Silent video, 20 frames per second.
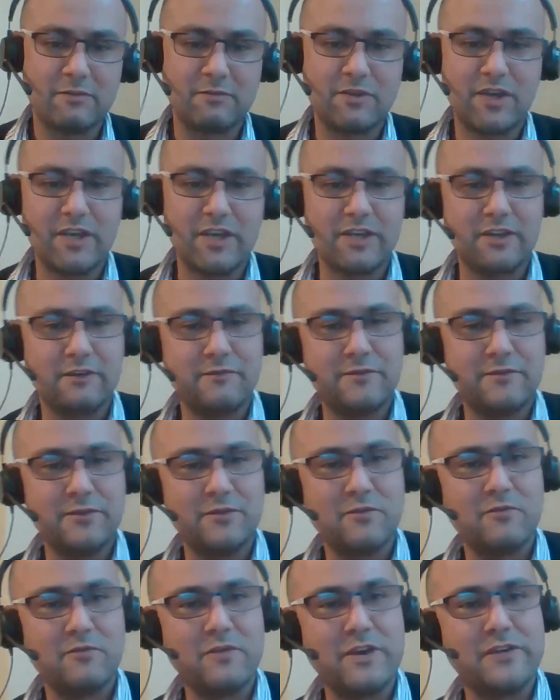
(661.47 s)
kind of
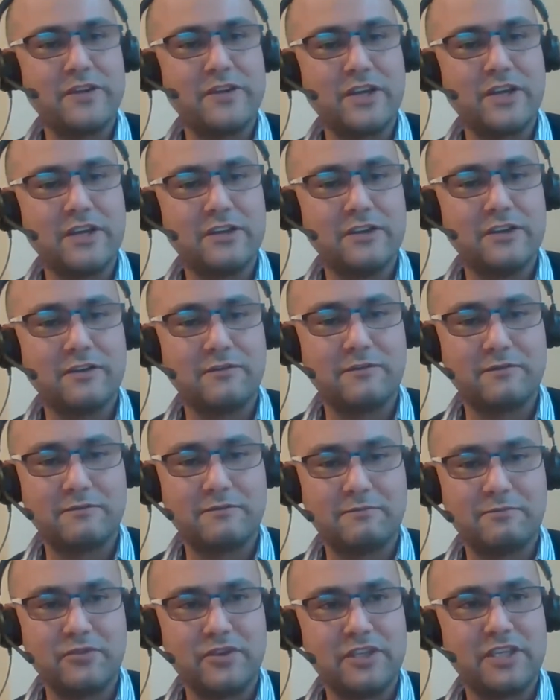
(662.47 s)
very kind of
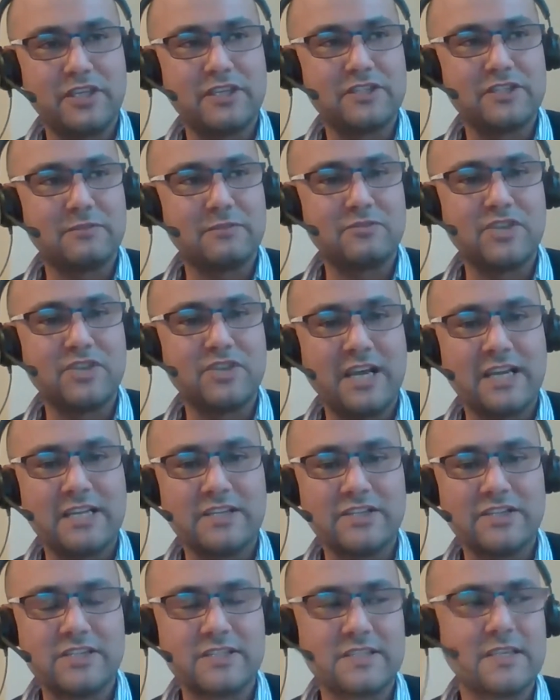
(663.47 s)
bringing some
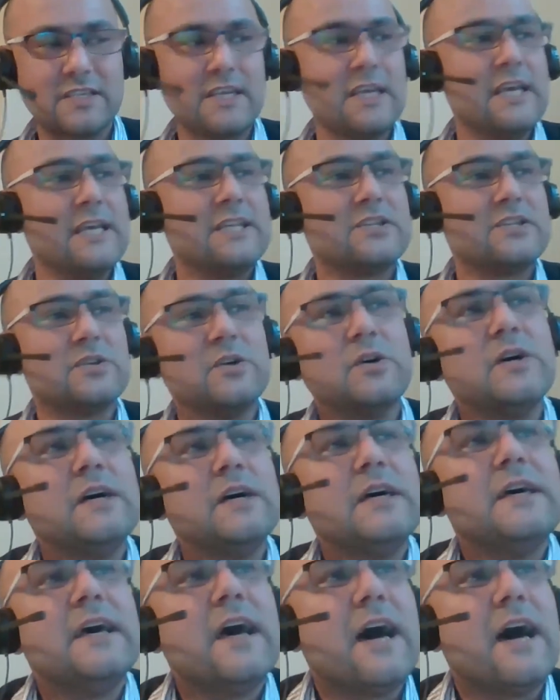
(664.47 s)
challenges. So
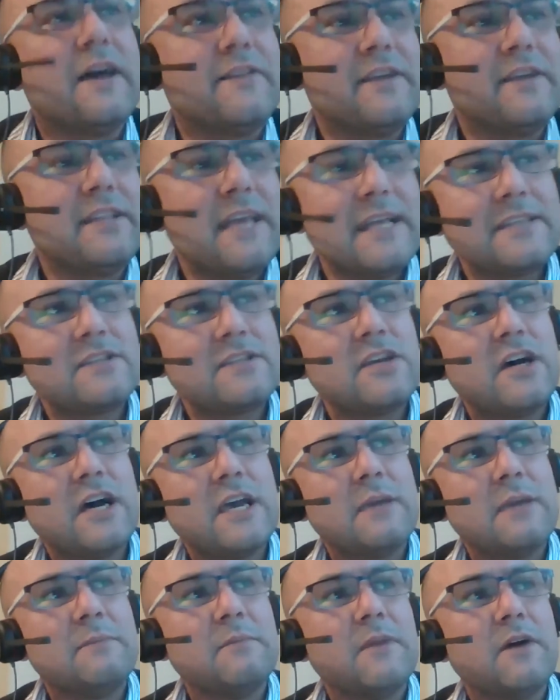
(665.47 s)
I think that
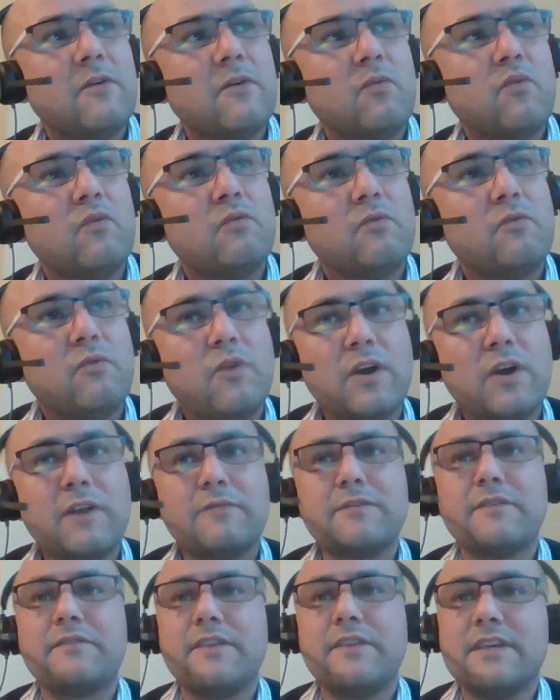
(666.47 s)
time one of
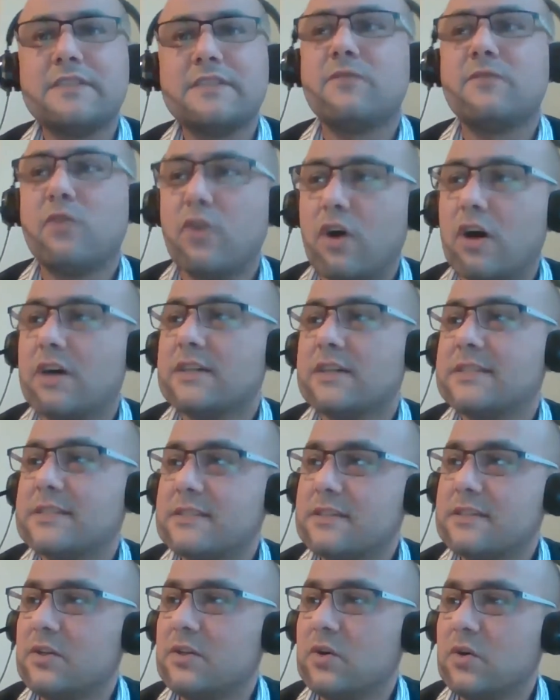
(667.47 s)
the things for
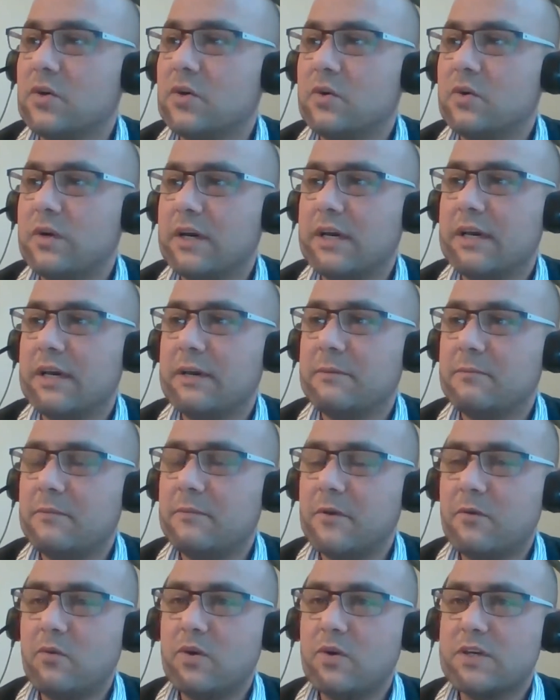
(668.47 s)
us
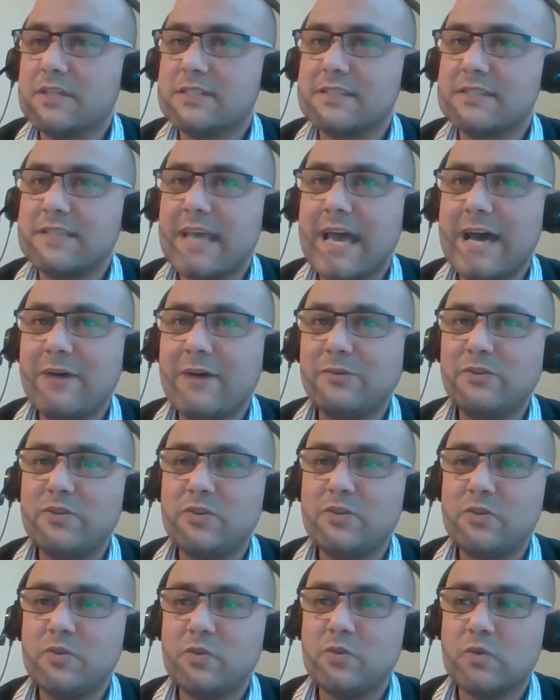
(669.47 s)
was how
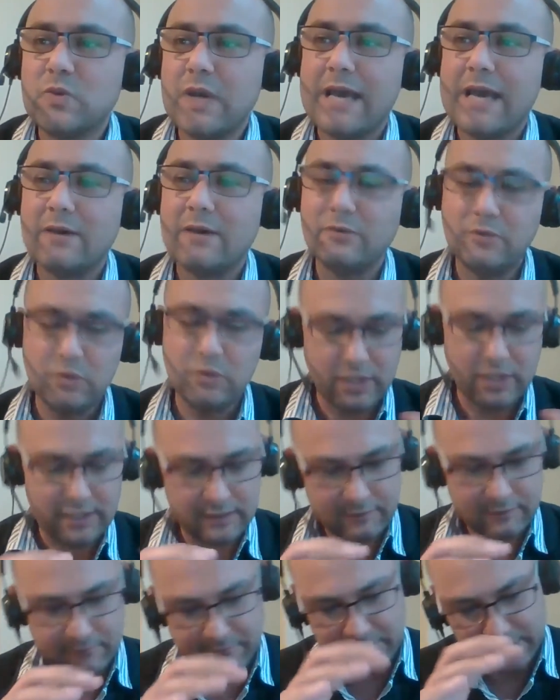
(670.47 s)
to kind
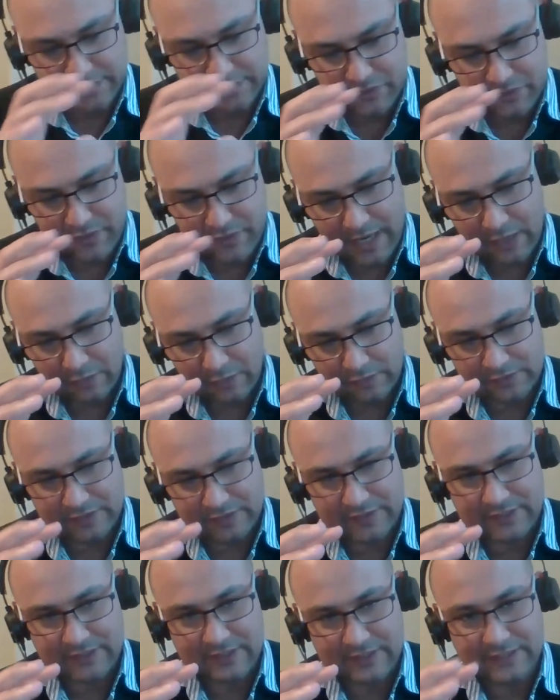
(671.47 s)
of filter out,